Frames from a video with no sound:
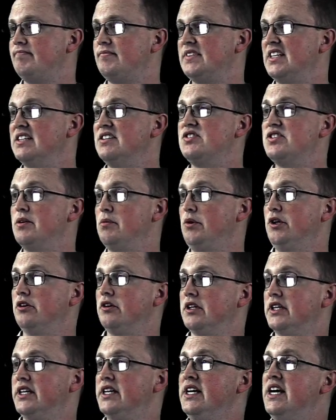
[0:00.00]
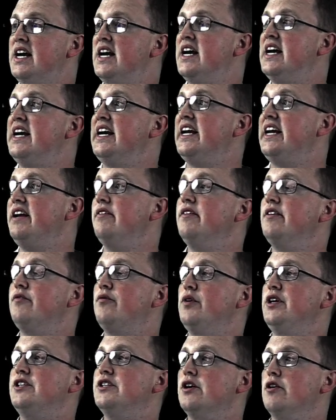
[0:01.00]
Similarly, even if
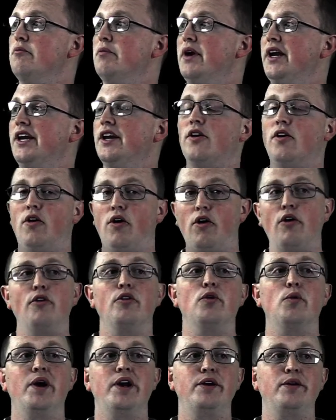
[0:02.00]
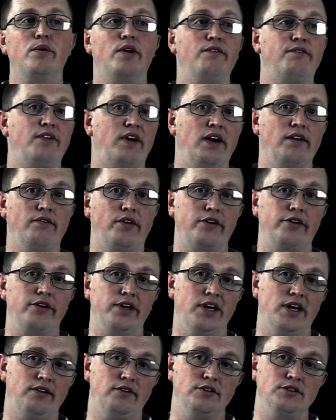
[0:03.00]
we don't make it all the way to our
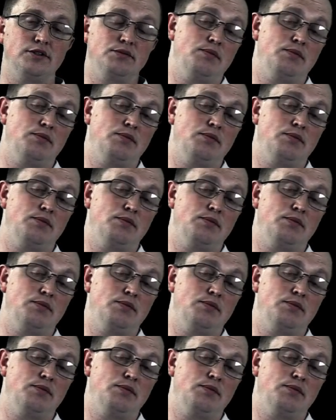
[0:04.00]
$500,